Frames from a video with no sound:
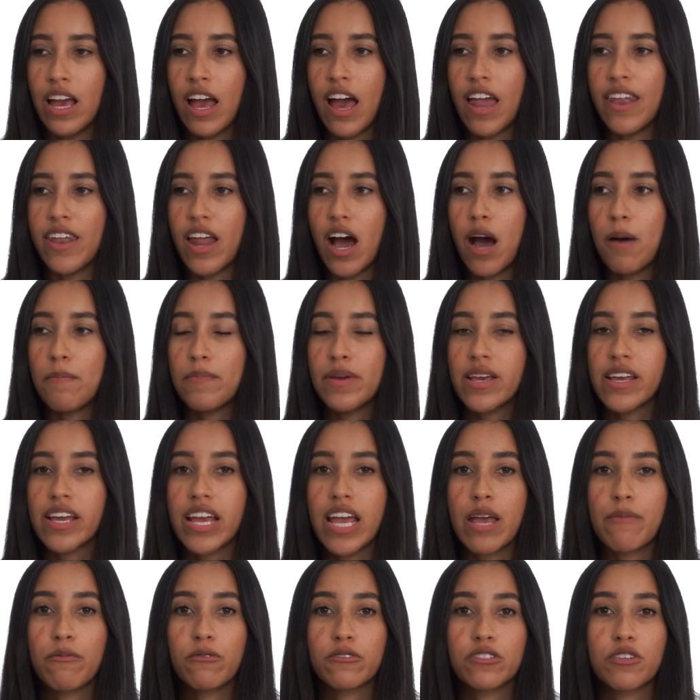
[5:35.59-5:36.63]
not being
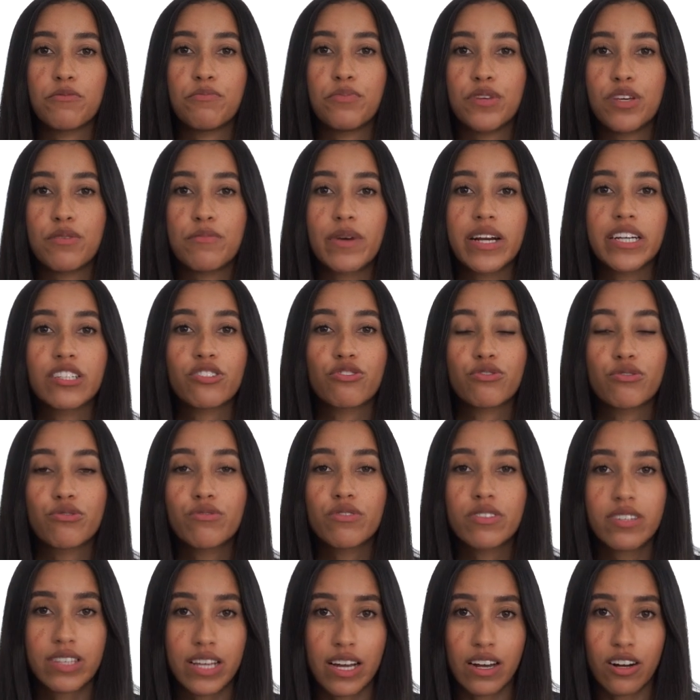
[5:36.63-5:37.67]
able to be my true
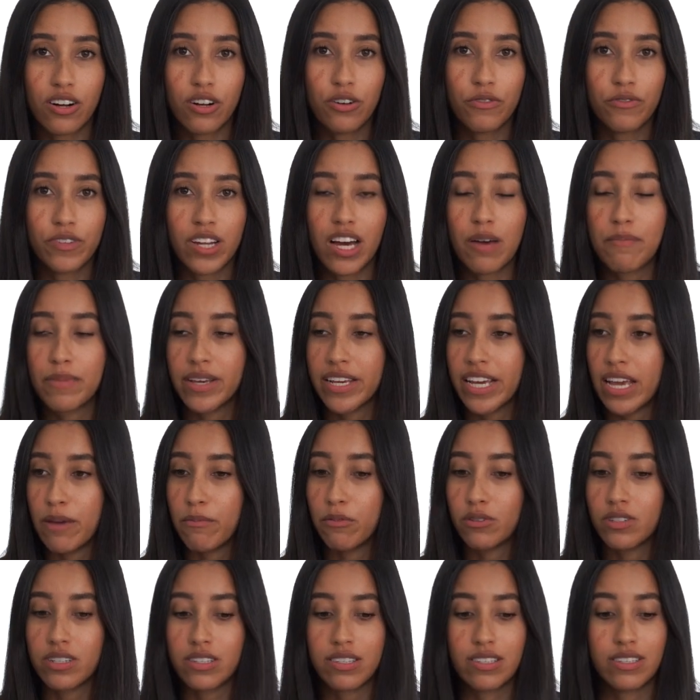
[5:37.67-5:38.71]
self, not being
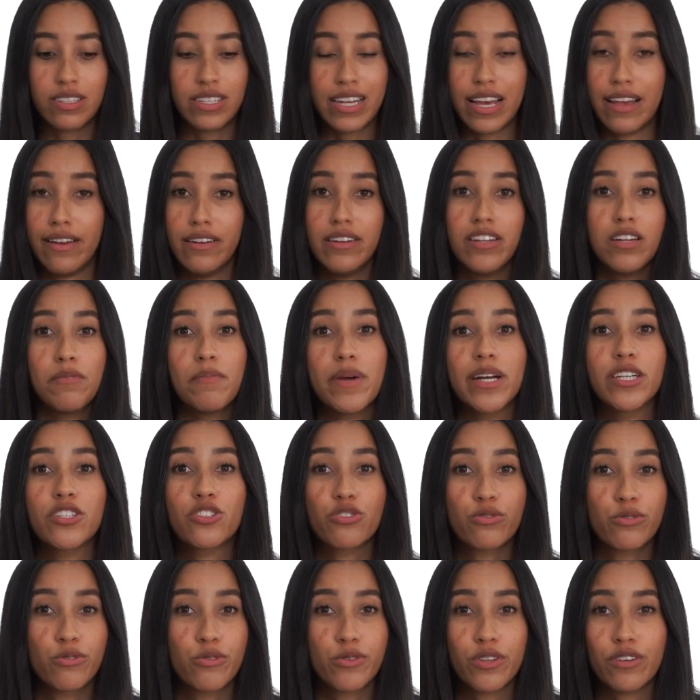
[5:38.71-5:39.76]
able to stand in my
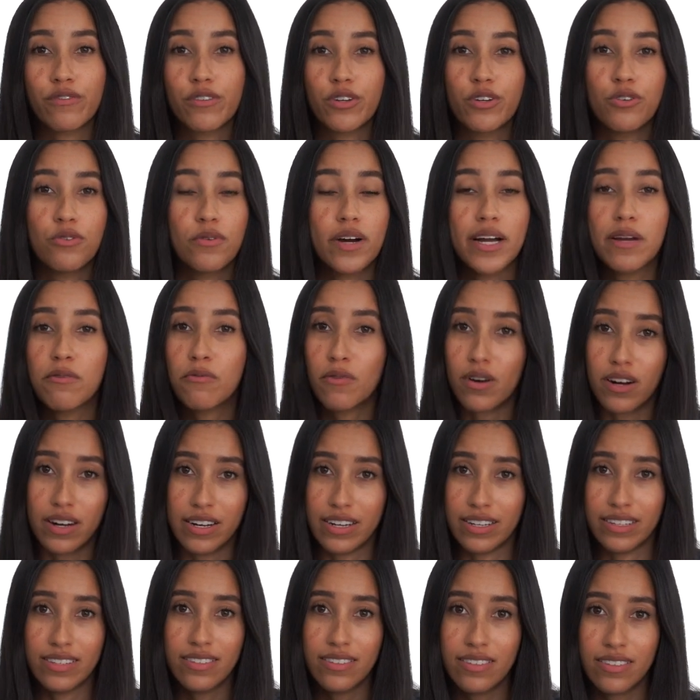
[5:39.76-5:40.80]
truth of who I
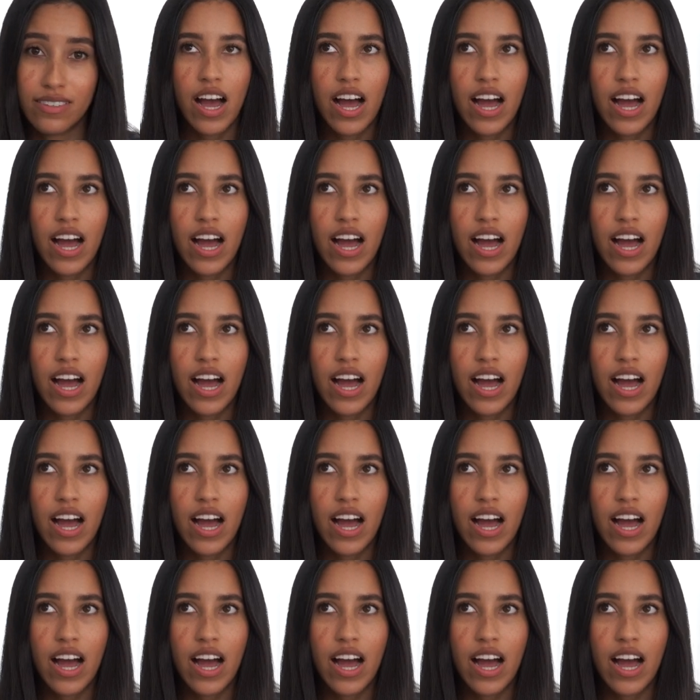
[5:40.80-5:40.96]
was.